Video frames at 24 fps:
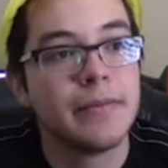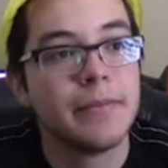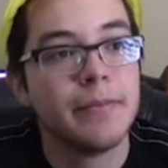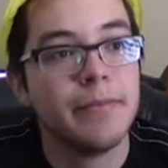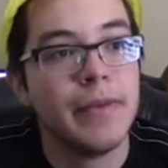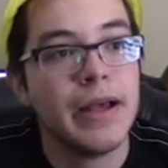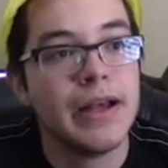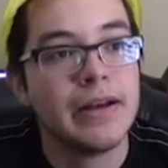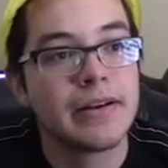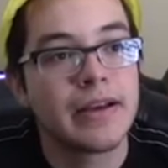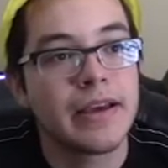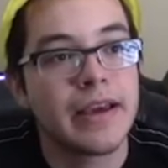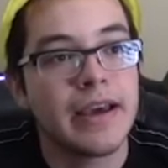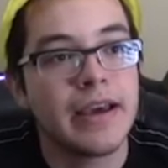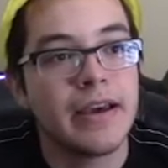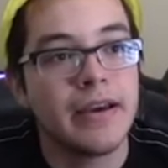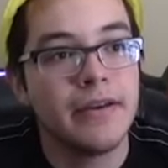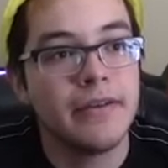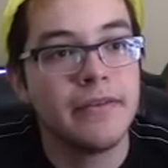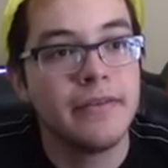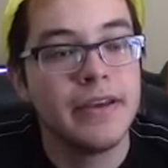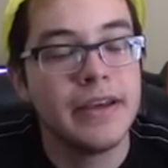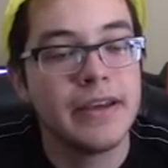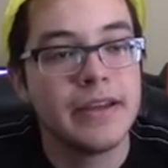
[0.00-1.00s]

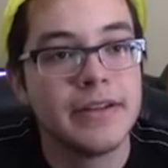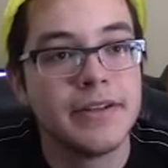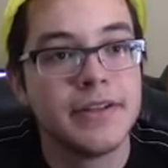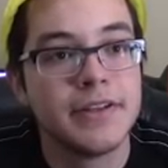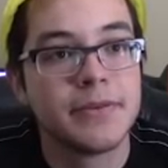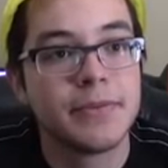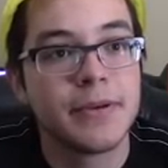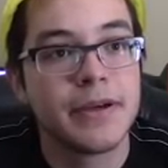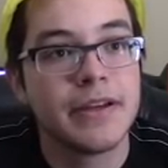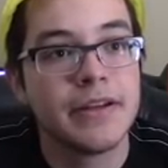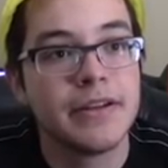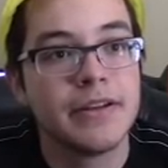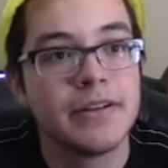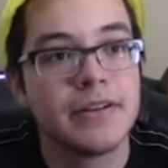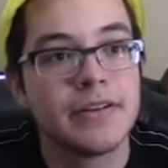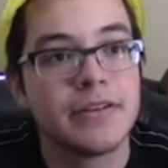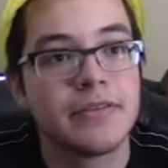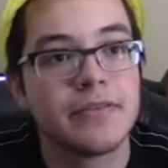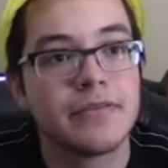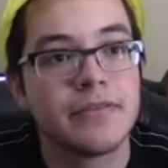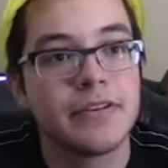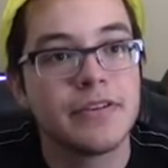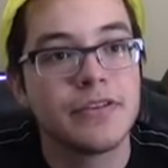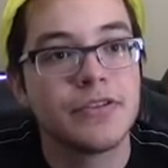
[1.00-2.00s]
Malkavian in
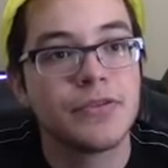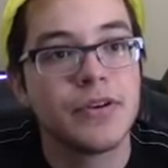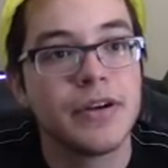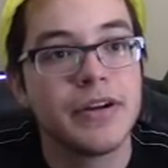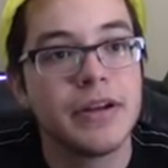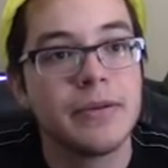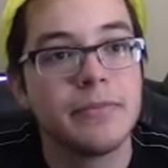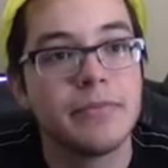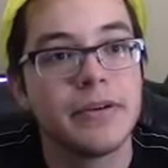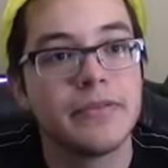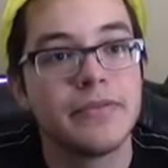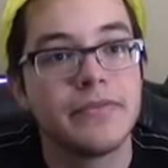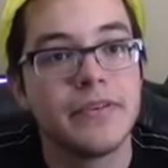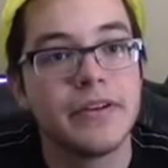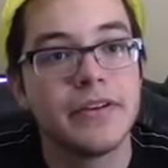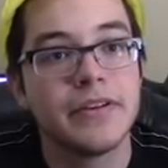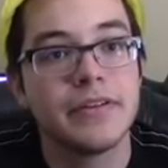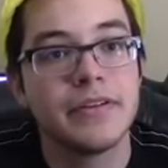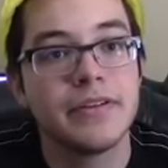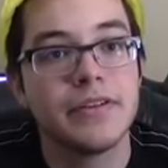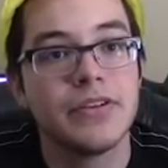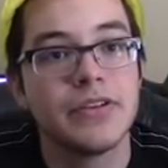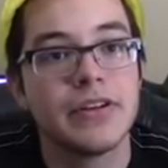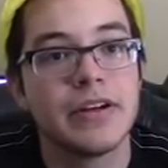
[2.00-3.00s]
Spanish. Frustrating, but
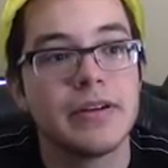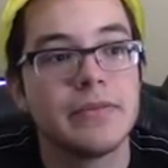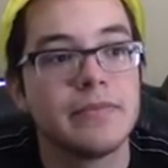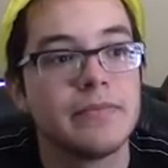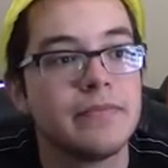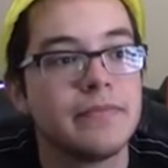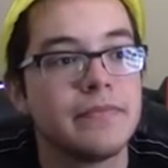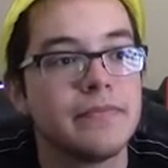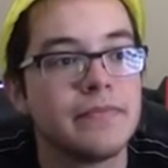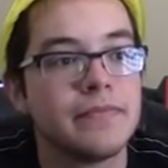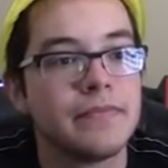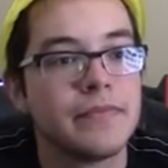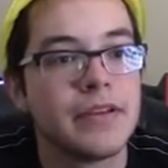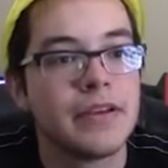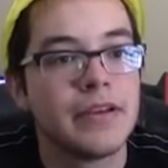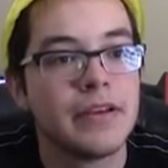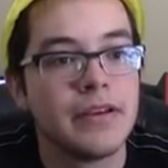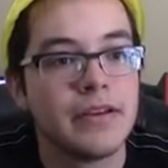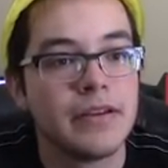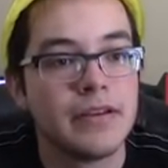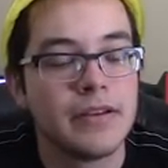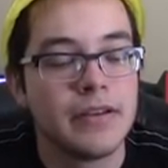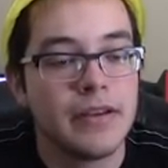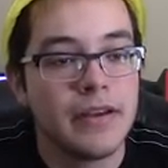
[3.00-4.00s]
fun. Good job.
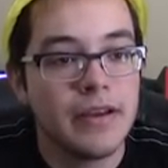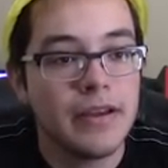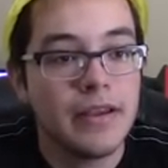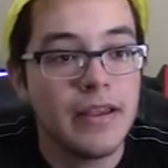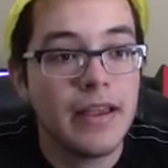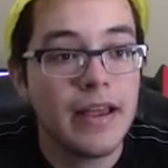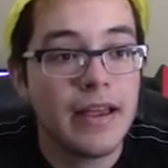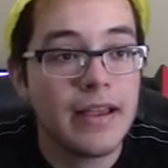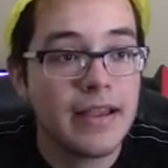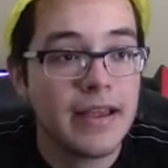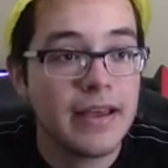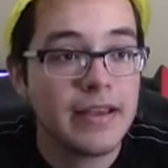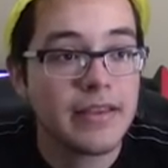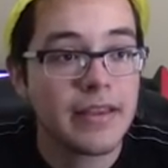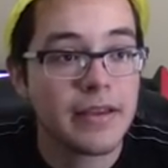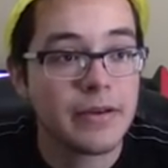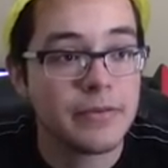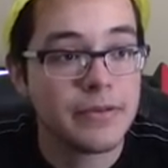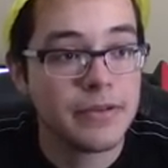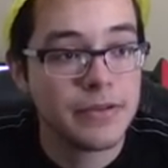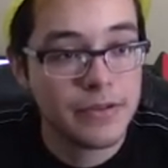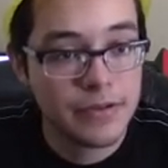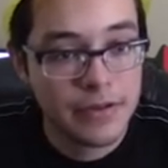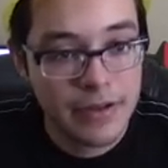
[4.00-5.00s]
Yeah, I like that
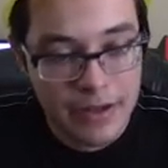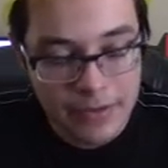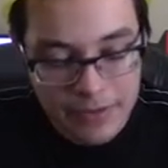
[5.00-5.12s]
one, dude.